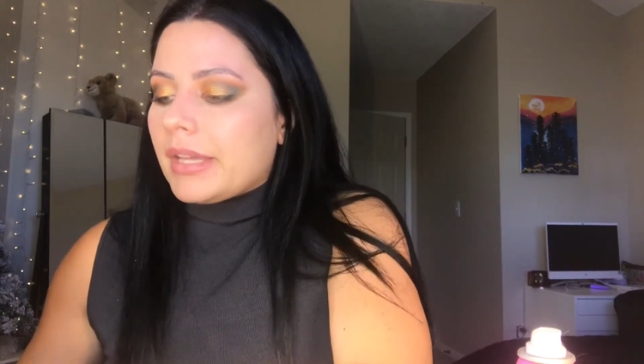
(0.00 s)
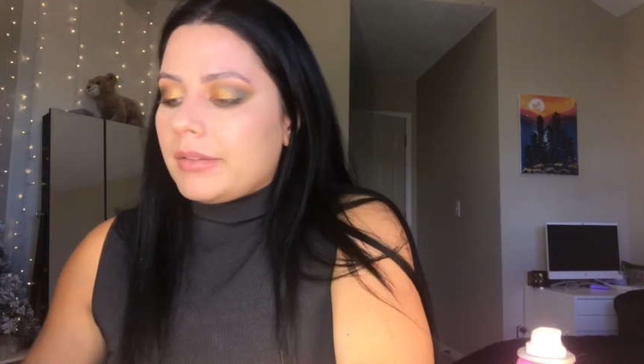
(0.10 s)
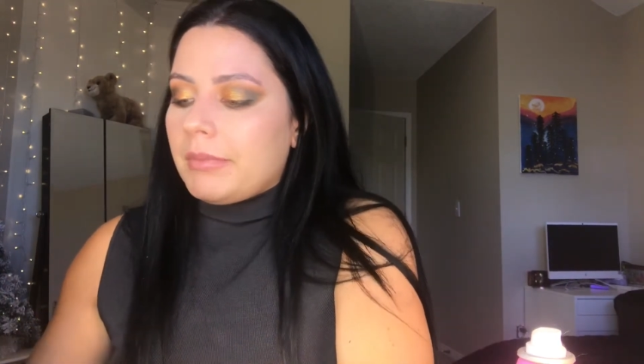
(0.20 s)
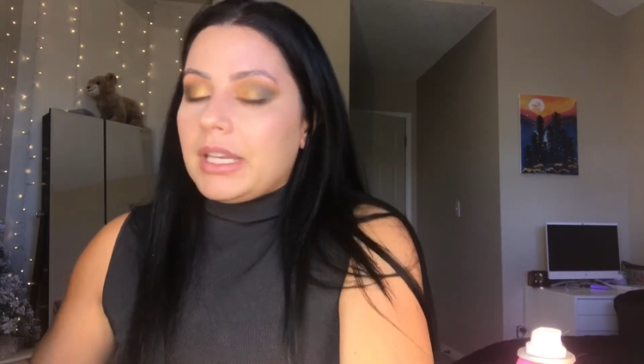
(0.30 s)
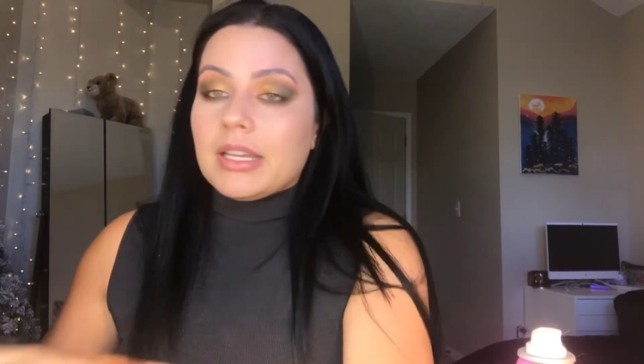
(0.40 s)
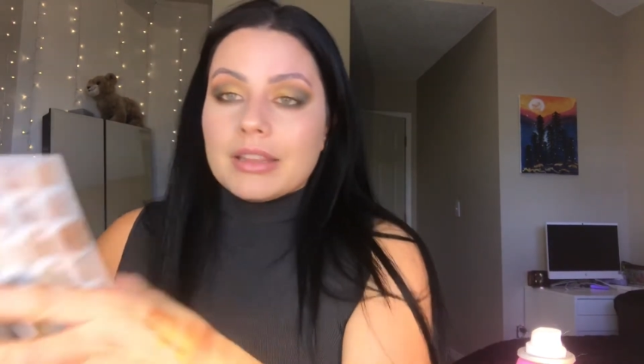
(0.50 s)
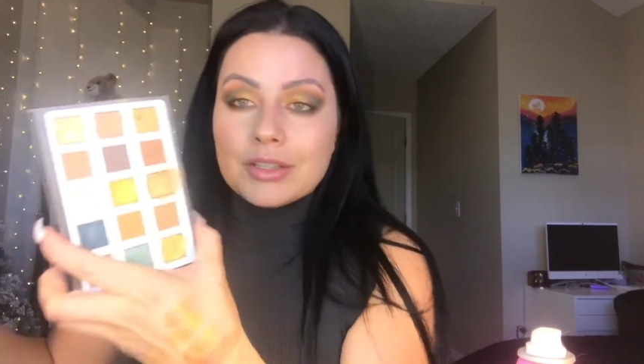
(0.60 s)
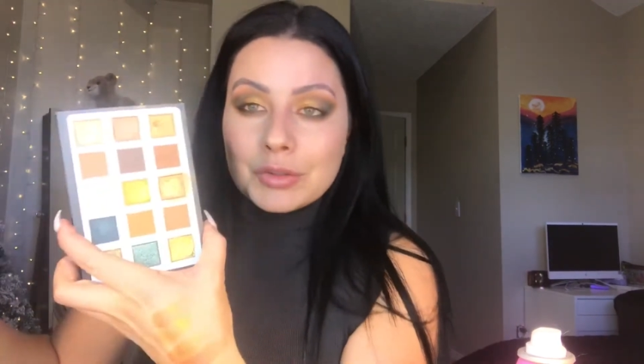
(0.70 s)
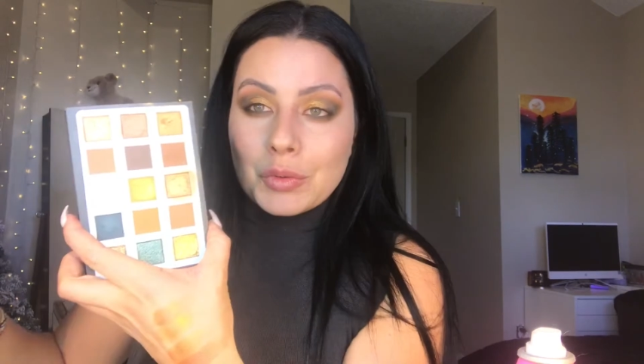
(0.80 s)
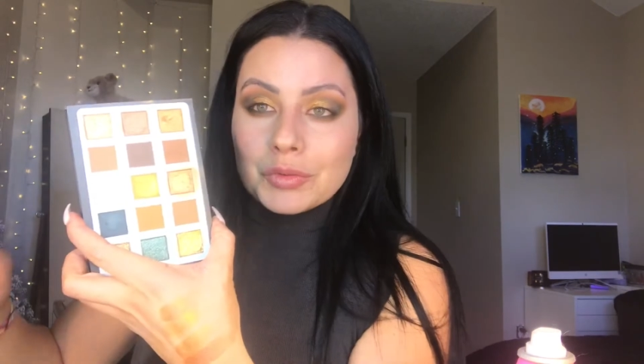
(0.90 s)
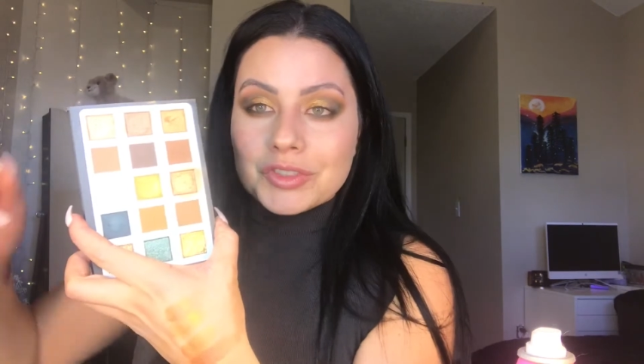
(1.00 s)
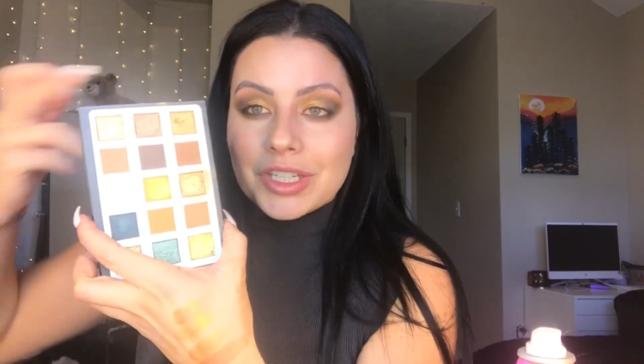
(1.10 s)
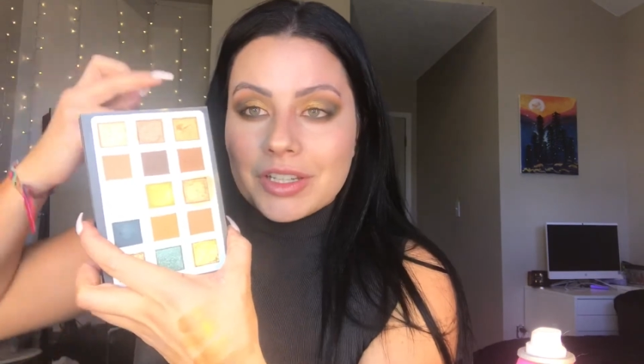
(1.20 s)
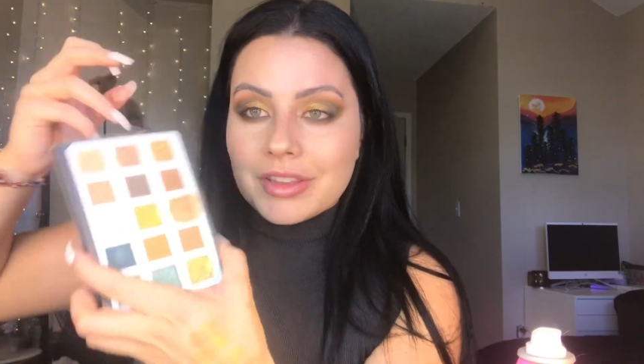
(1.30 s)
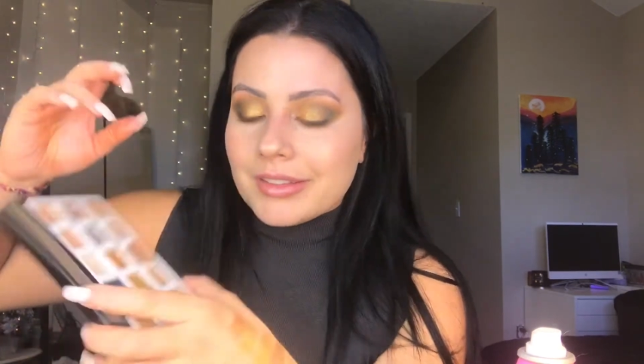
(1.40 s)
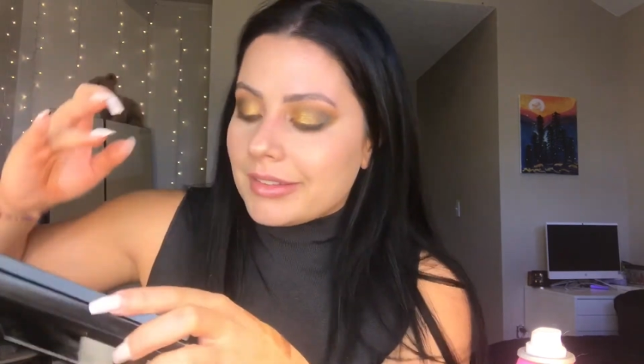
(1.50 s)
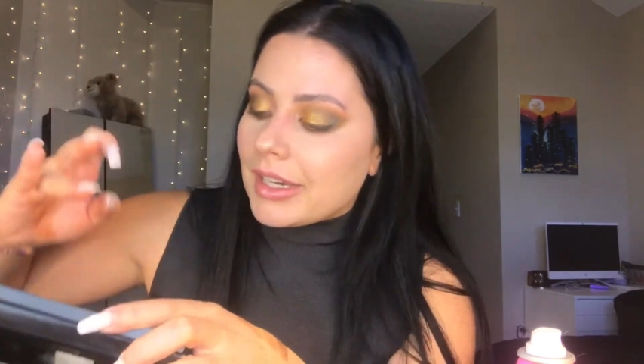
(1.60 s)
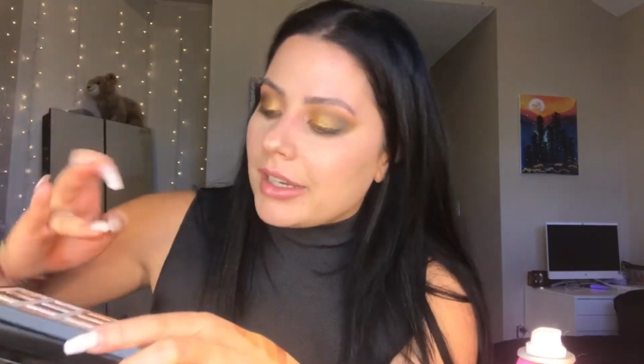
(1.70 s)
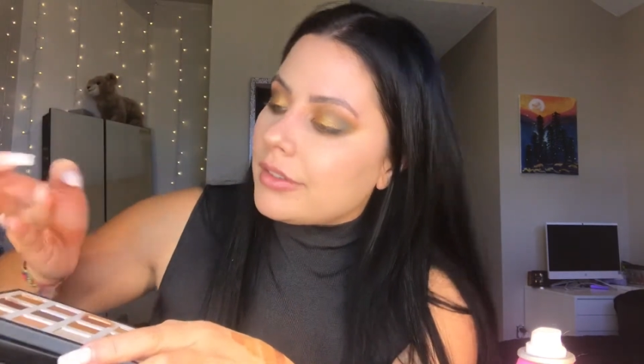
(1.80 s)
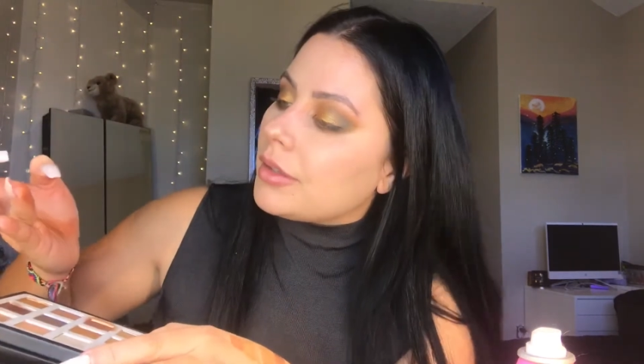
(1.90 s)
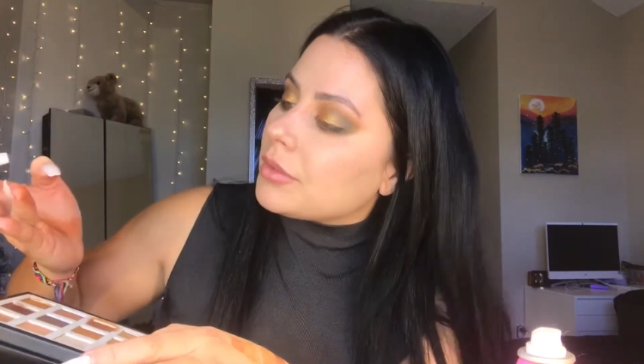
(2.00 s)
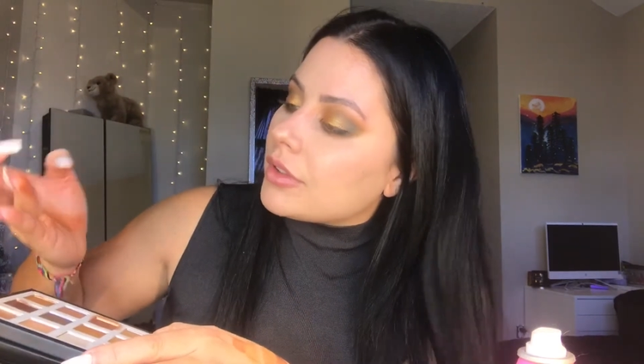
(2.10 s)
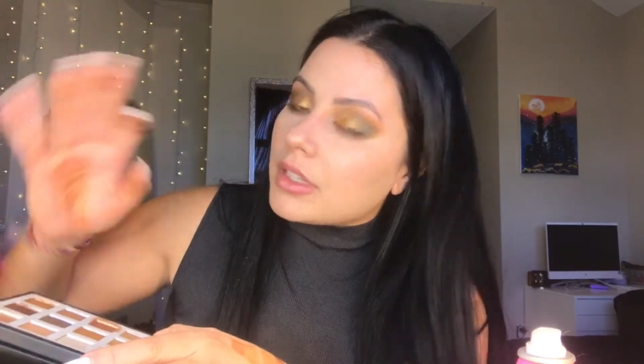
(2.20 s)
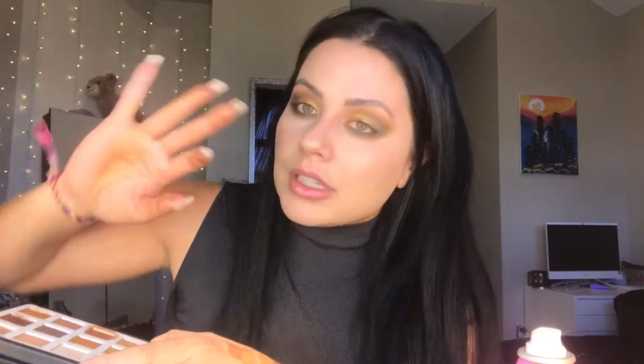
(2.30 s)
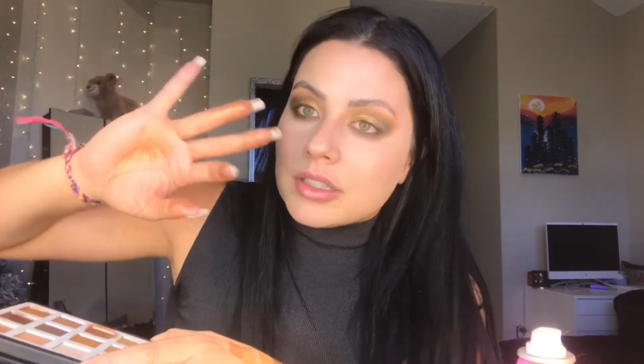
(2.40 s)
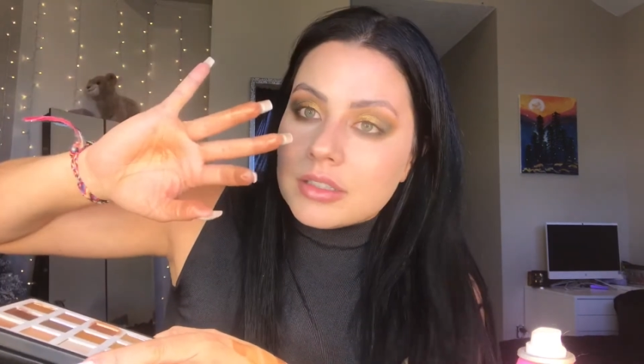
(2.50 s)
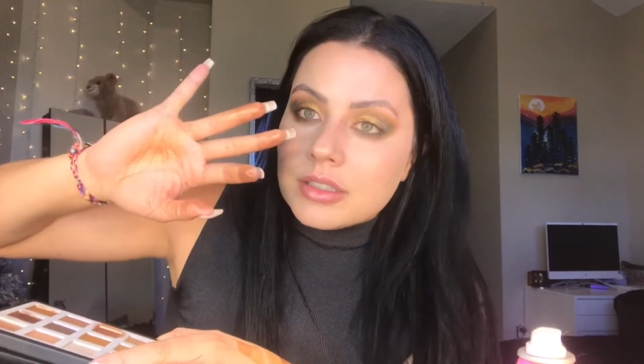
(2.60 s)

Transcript: meaning this gold shade, on this side. So I'm just gonna